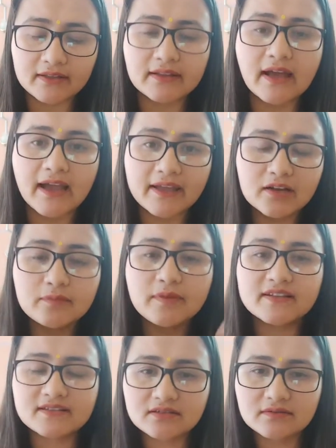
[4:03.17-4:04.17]
In the higher
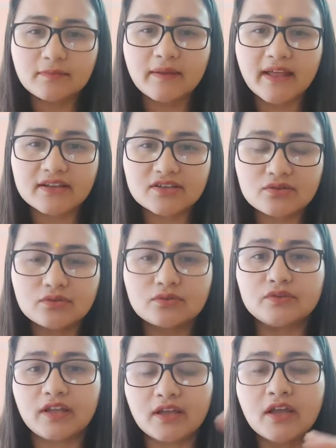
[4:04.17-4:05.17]
places of the
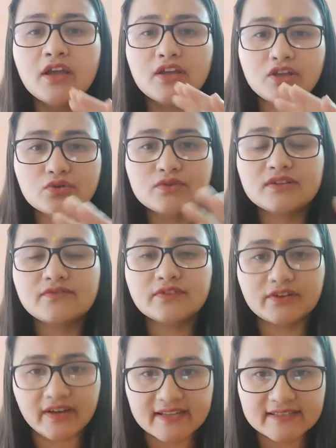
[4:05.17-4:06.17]
plateau, they use it for
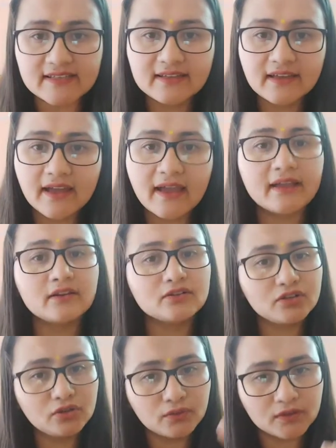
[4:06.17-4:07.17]
grazing, and on
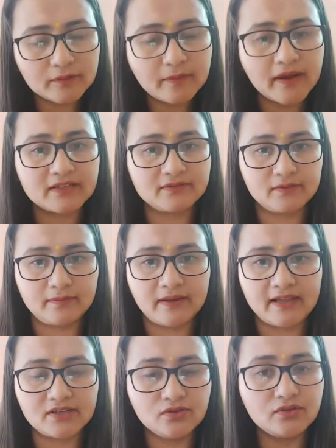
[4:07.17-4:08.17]
the lower part of the
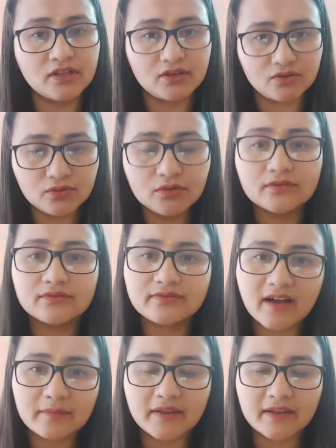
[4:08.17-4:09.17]
plateau, they do
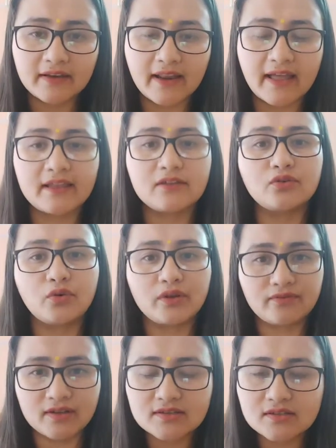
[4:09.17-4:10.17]
farming like
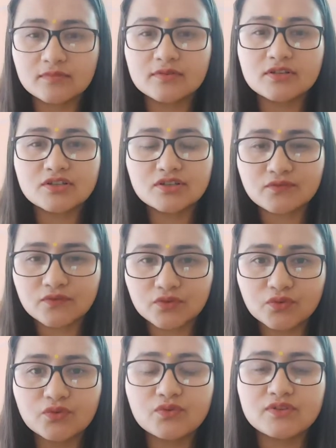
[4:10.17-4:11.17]
growing vegetables,
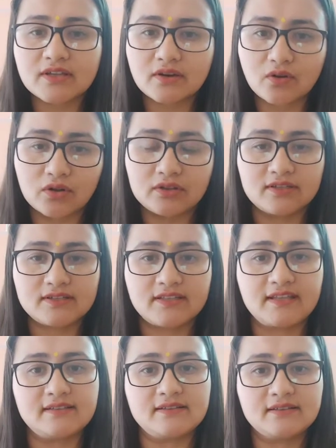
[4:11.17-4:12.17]
fruits and all these
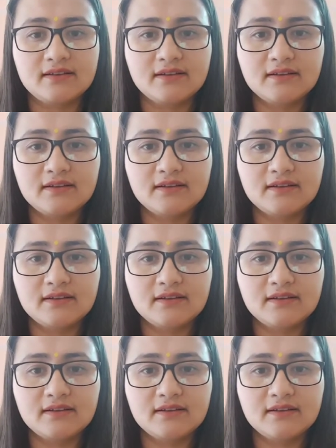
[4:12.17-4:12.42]
things.